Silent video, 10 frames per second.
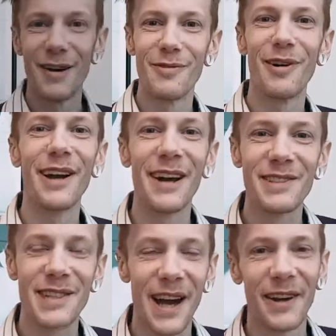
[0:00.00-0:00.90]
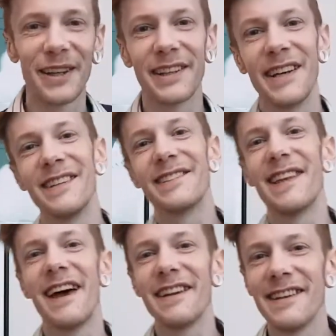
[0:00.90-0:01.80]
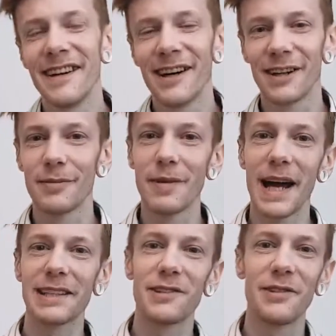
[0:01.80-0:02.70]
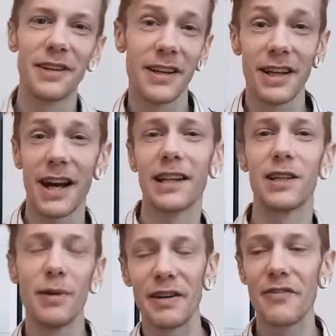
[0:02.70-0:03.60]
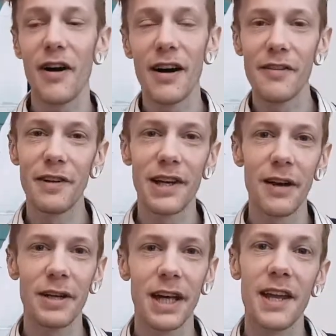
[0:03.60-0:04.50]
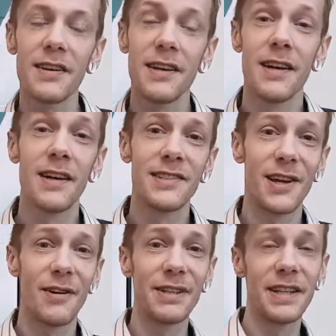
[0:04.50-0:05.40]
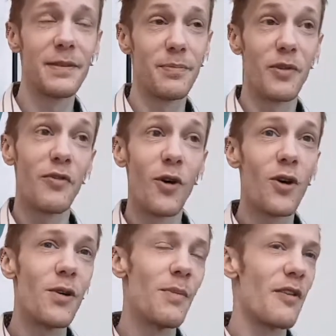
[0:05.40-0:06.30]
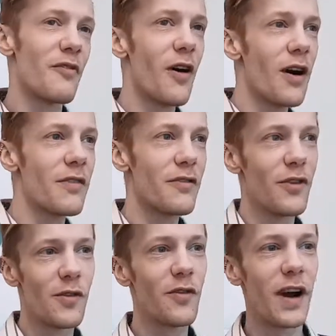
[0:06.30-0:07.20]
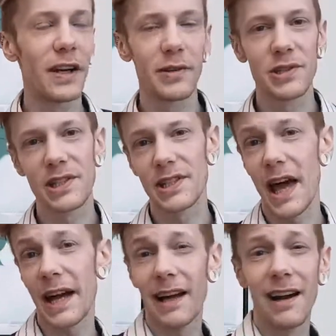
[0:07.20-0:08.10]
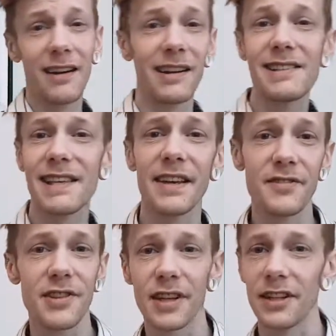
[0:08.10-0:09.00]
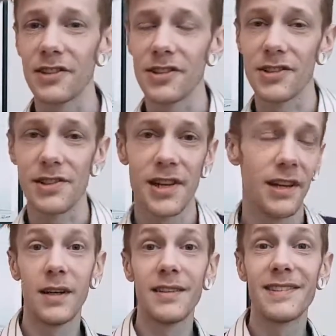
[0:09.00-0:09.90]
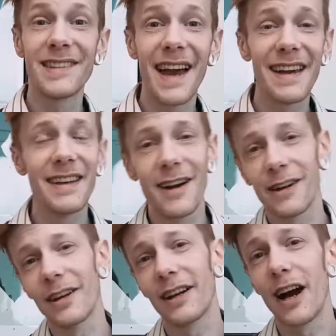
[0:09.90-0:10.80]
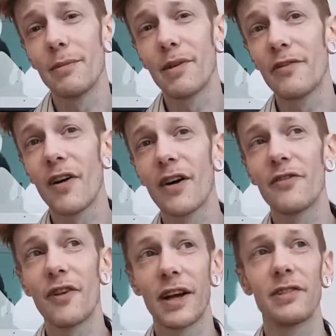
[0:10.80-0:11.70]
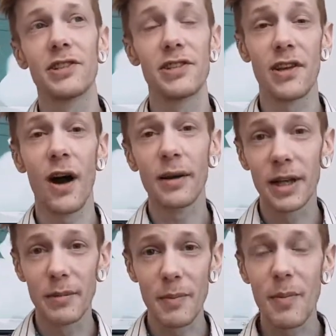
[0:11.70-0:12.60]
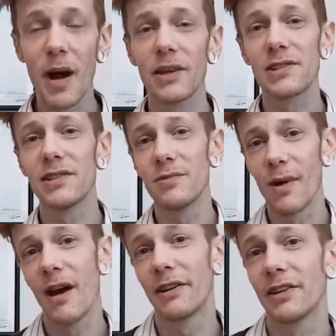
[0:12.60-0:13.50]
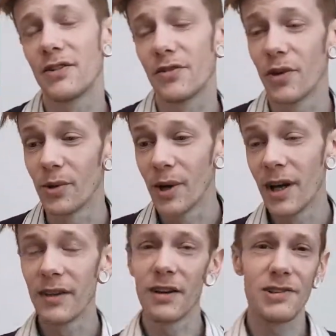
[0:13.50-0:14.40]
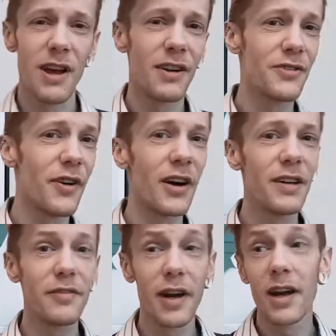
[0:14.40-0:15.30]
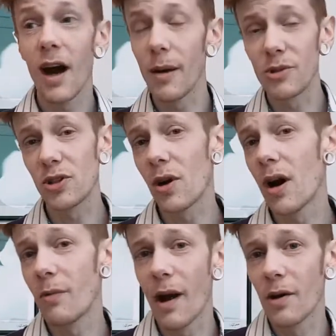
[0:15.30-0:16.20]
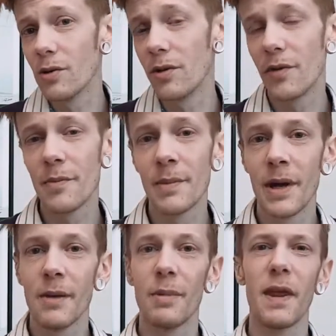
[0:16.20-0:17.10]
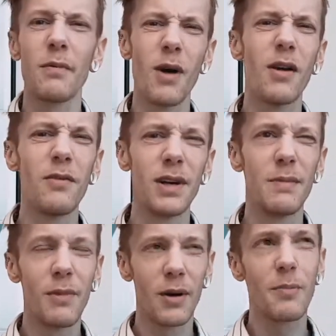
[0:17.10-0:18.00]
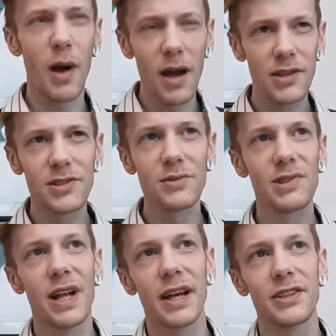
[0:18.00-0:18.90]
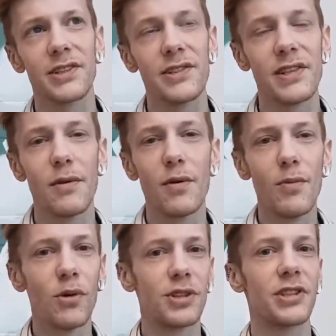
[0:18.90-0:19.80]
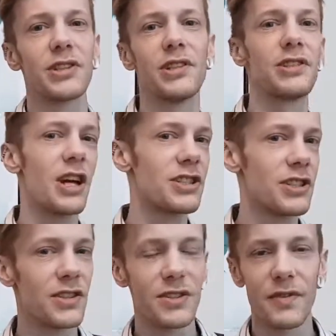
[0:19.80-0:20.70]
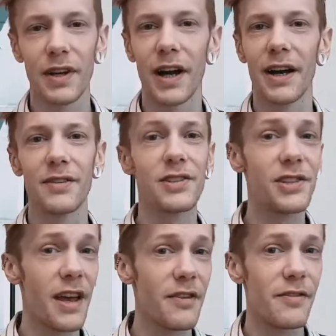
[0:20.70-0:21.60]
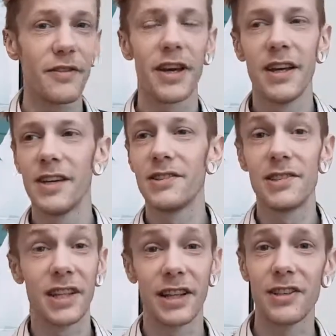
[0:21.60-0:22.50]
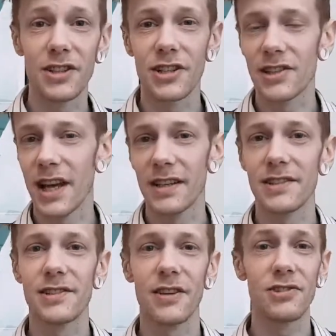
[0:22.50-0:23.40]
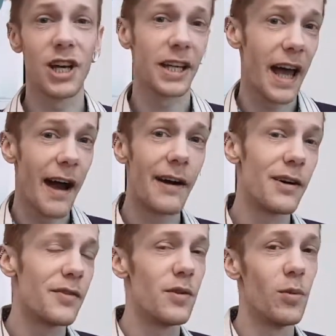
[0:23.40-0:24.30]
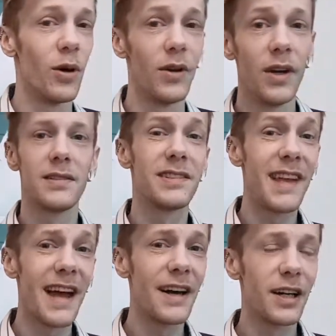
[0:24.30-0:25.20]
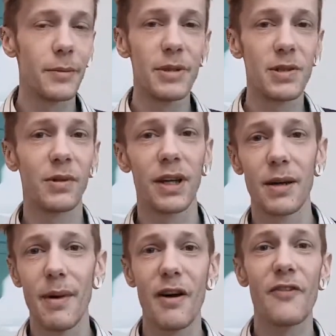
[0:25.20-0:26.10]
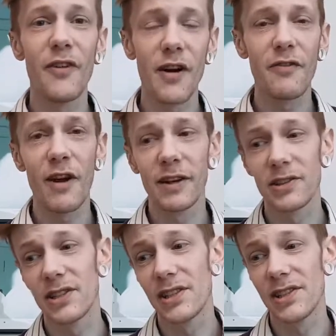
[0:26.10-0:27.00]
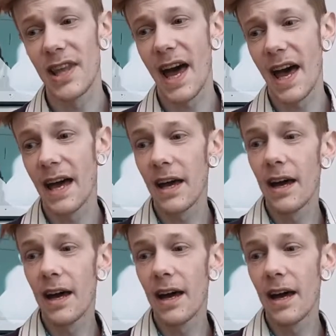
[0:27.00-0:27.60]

everyone, how's it going? Today I'm going to be back doing another kind of quick fire video again. So I did before my five full fragrances that are kind of like safe signatures. Today I'm going to come with five fragrances that I'm going to be personally wearing this fall. Those last five, I'm sure I wear all of them, but they weren't really my personal selections. They were more just suggestions for kind of safe signature scents. So check that out if you want. Today I'm going to be talking about five fragrances that